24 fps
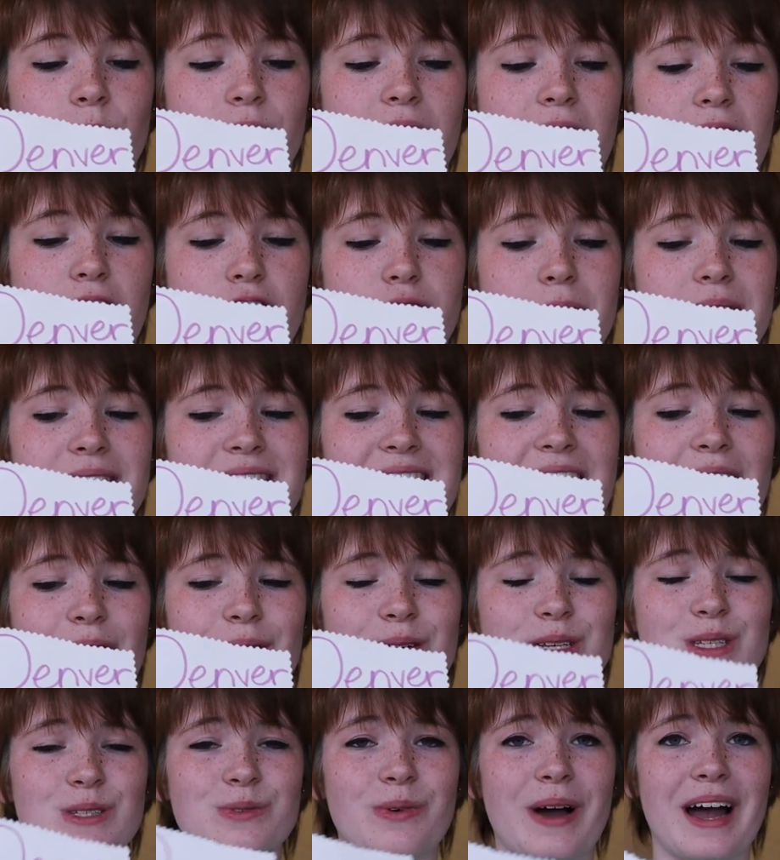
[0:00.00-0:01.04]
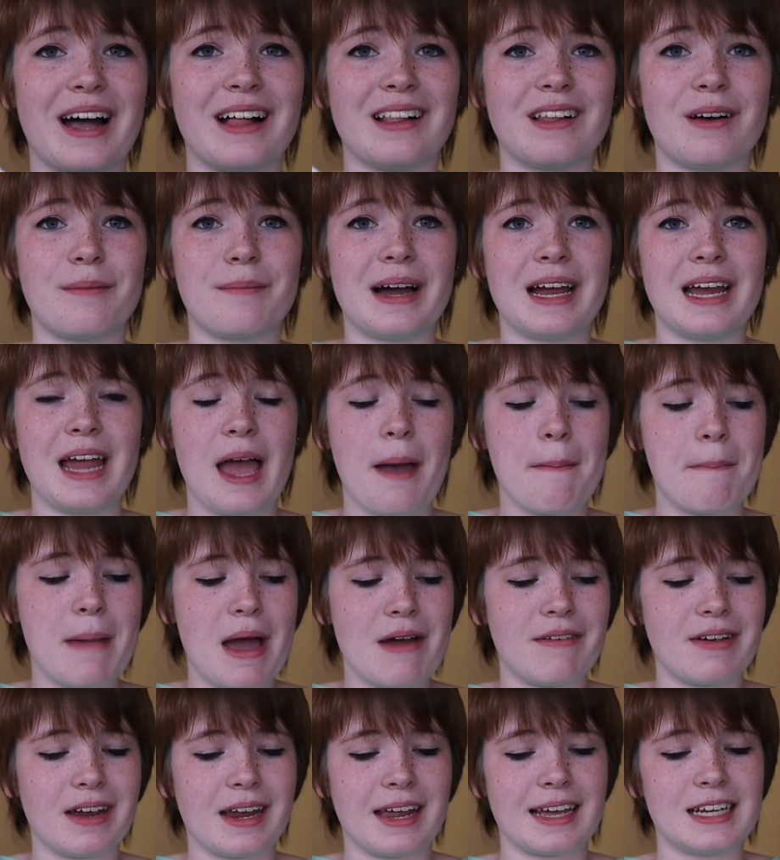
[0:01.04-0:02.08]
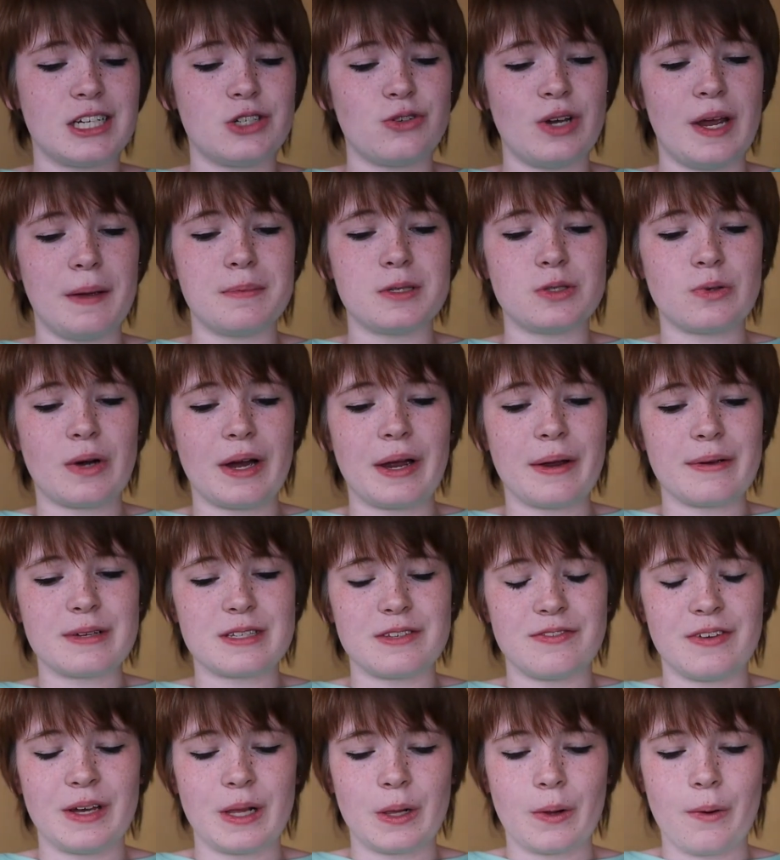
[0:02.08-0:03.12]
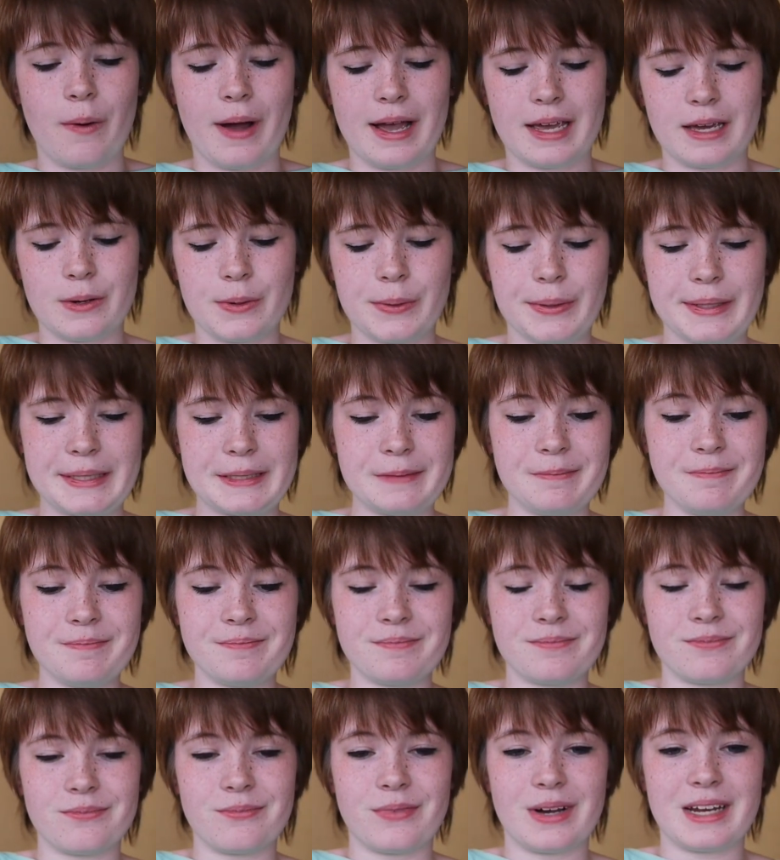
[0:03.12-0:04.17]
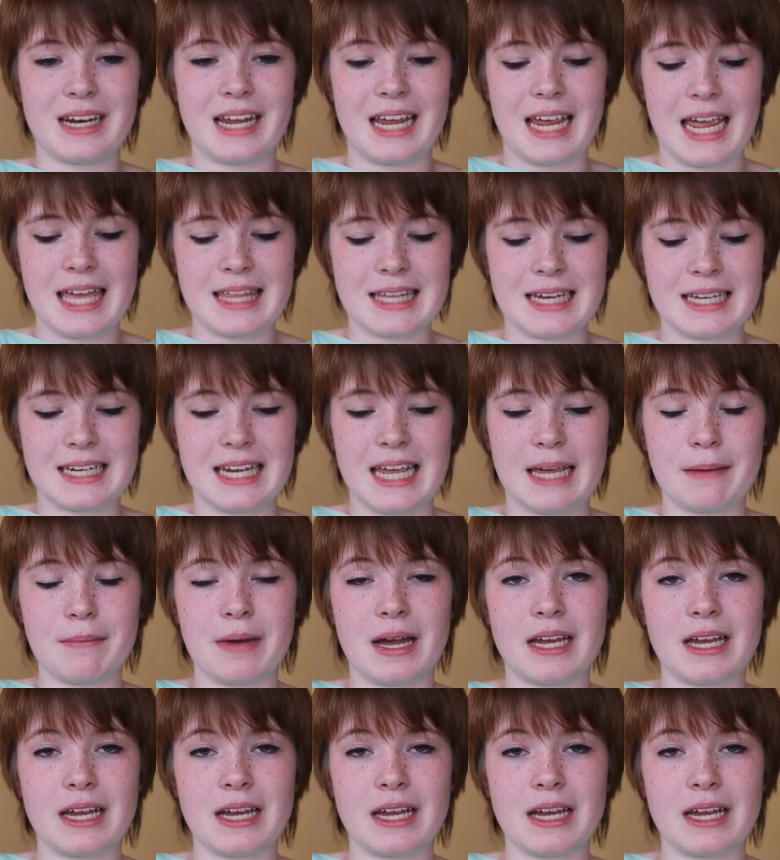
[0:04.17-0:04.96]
and I've been there as well on my America trip, so I always feel quite cool when I hear that name.